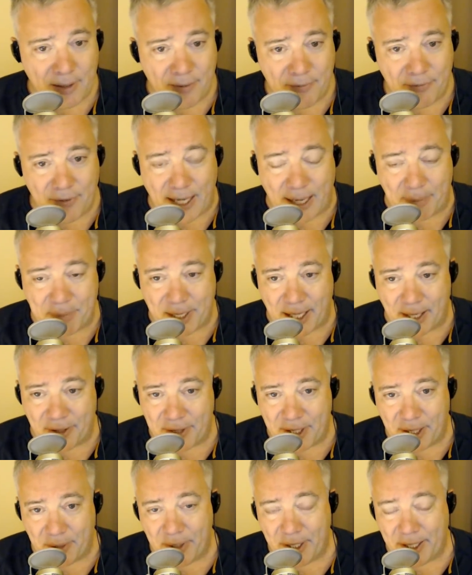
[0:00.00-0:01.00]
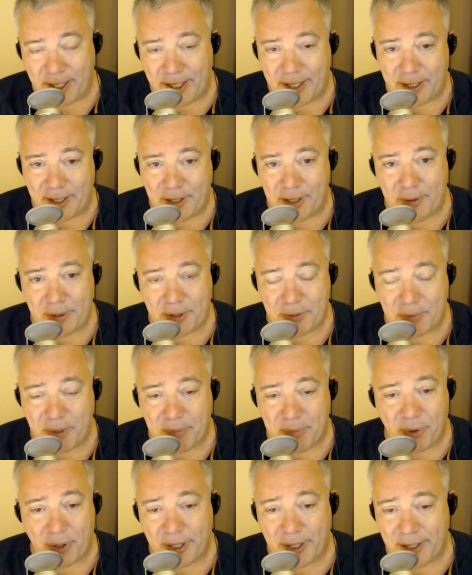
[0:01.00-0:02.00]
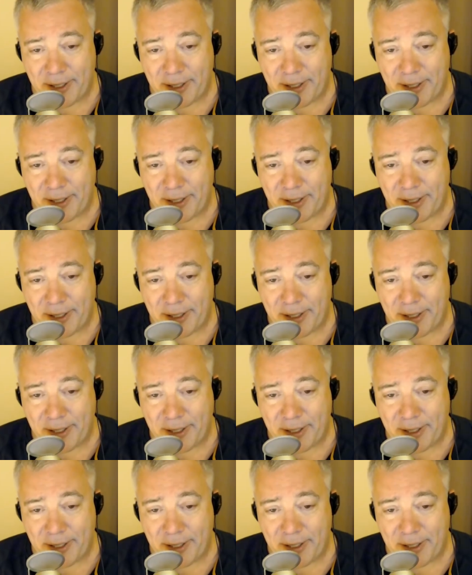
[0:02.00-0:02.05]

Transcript: flap down thing we could get at the USB port.